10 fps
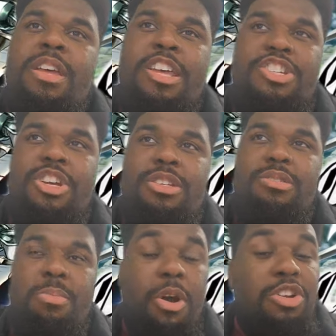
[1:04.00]
It's
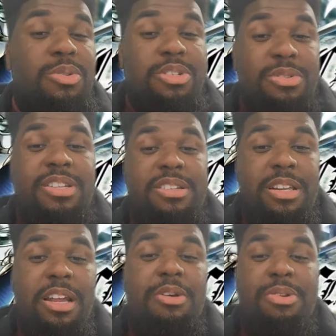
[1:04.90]
just the parts with Teresa
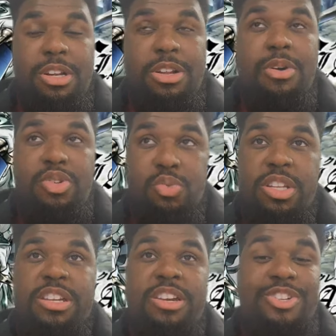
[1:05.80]
and Claire, which I thought was
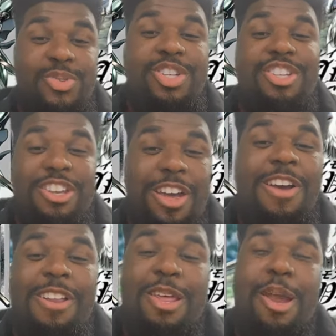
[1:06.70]
really good. Teresa and
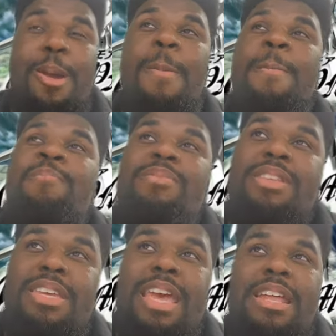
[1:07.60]
young Claire
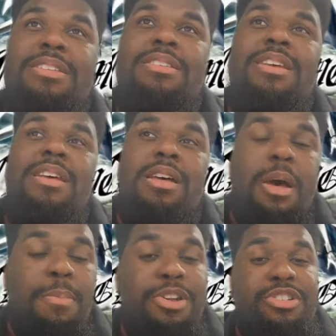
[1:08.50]
gets
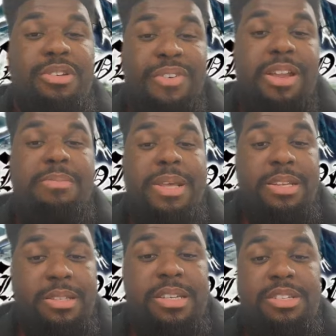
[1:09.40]
a bunch of development
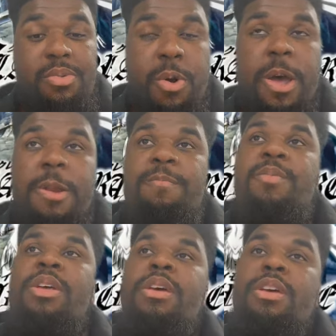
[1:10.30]
in season one.
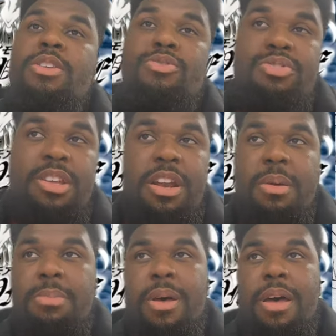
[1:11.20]
You set
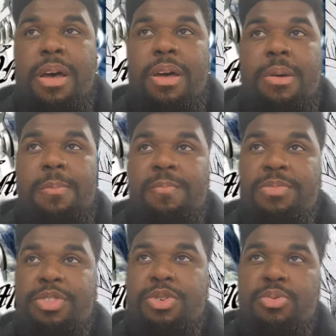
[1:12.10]
up uh,
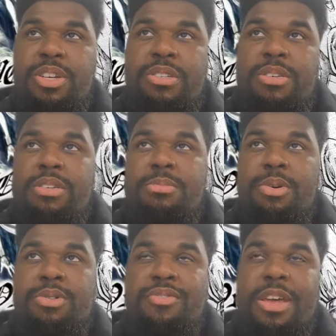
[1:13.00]
Teresa's
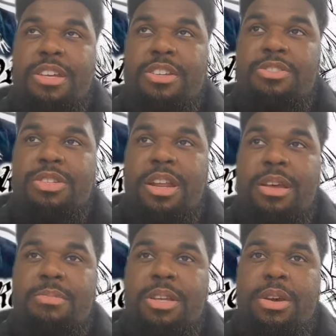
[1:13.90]
motivate. You set
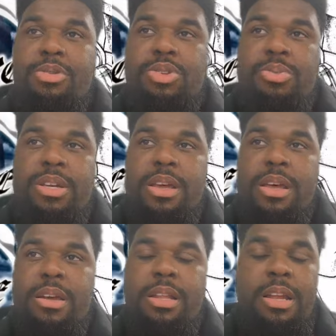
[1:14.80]
up, you know, Ter
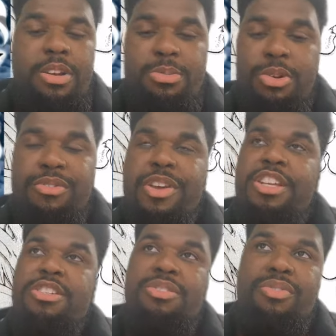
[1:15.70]
uh, Claire's
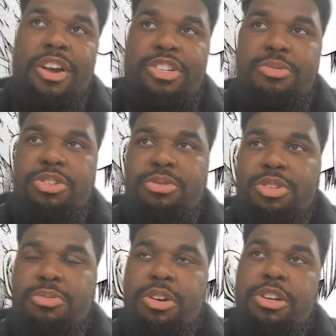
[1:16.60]
motivations for why she wants to do
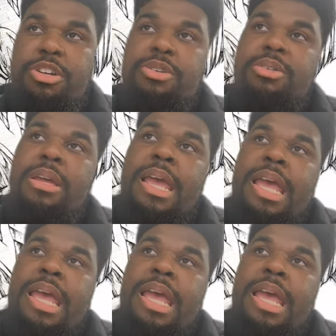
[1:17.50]
what she wanted to do.